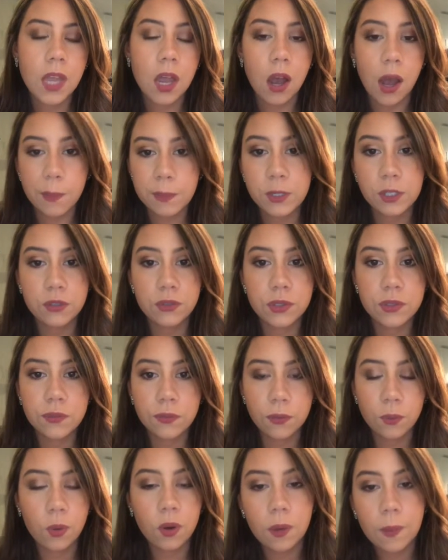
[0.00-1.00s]
options
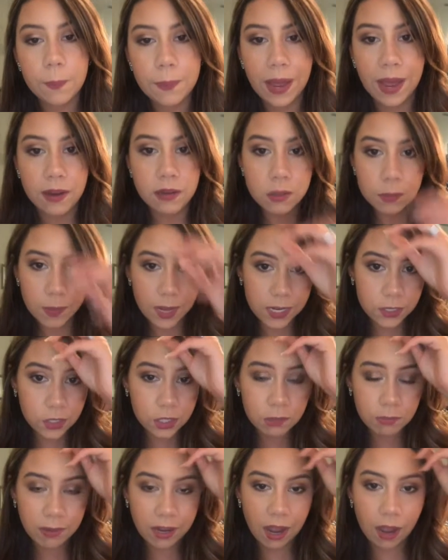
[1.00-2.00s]
for
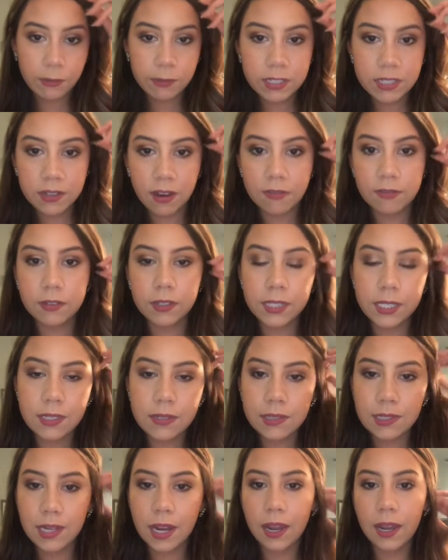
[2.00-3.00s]
backsplashes, but I would definitely
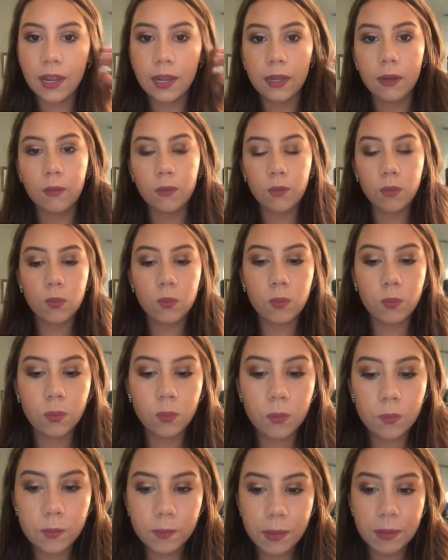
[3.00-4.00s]
say
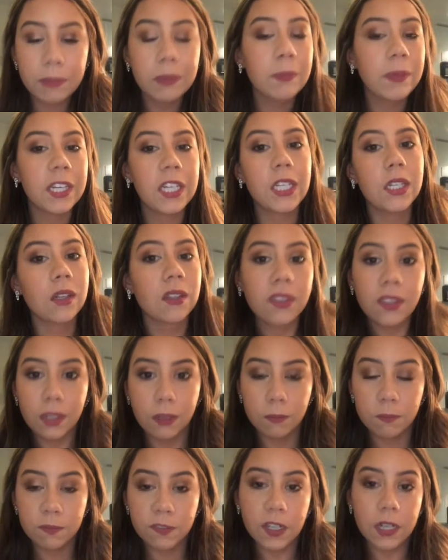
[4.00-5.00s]
maybe pick your
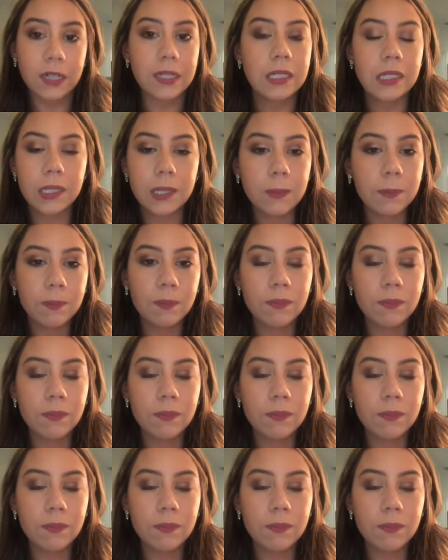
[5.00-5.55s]
theme first.